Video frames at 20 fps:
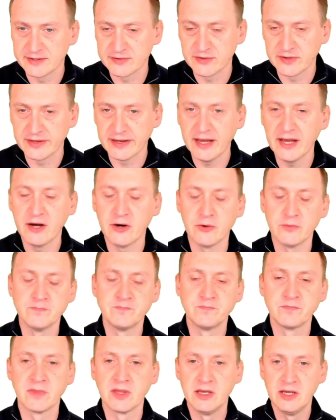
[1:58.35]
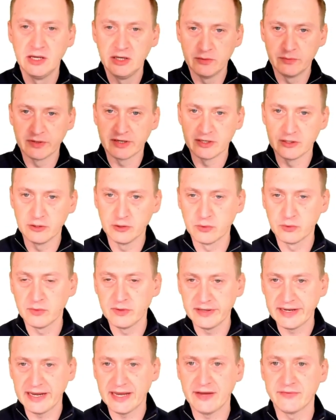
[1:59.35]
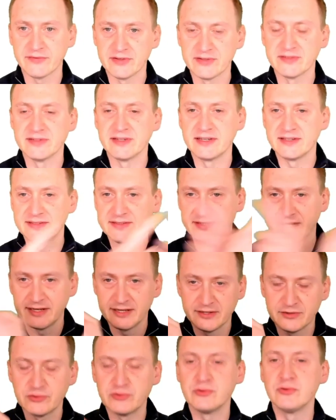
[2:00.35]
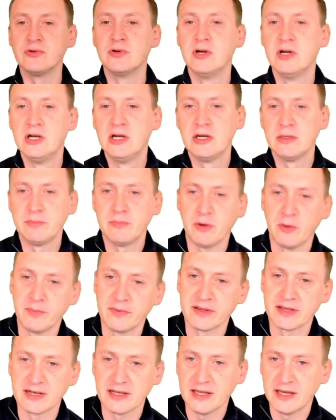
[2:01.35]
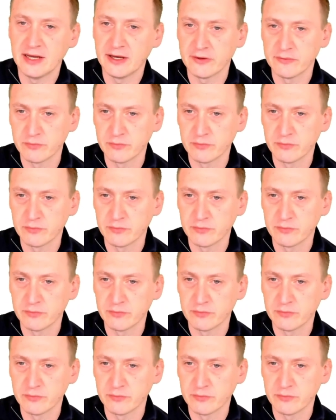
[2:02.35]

So now we can locally have this and then send it to public cloud